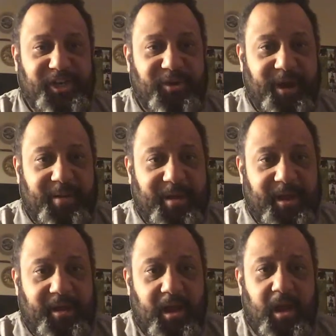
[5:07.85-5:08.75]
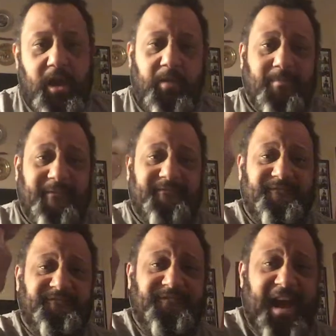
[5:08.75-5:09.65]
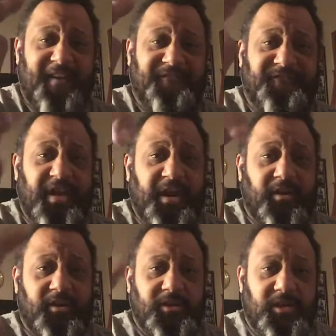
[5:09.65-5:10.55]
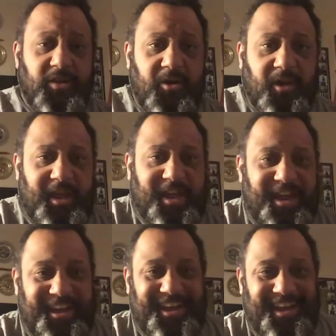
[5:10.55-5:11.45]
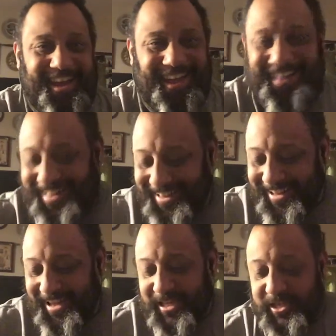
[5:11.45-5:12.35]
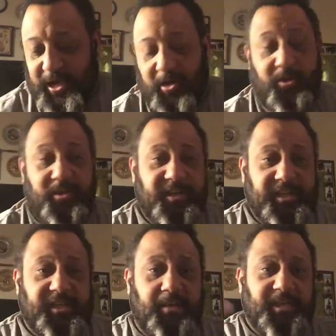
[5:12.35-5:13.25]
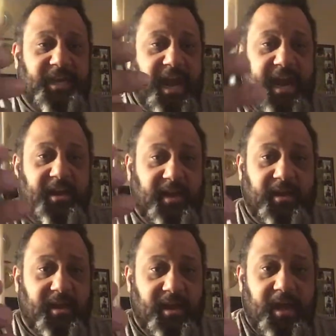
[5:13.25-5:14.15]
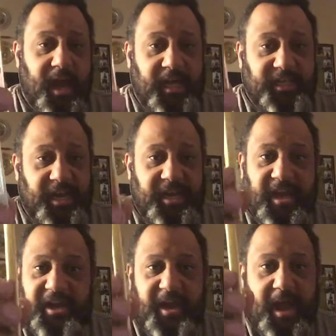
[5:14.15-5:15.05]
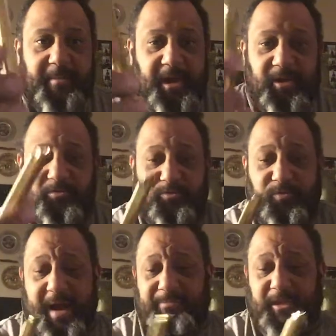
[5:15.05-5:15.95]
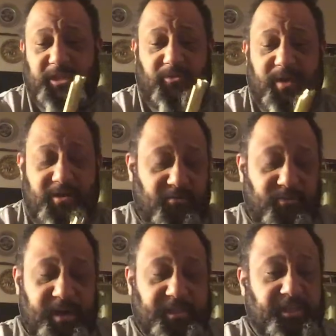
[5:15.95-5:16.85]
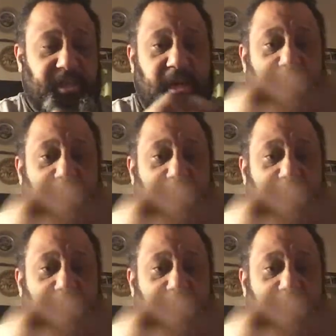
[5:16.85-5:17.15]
You know what I mean? My fat fingers, you know. So this comes in handy. I'll tell you. I mean, you wrap this around your wrist.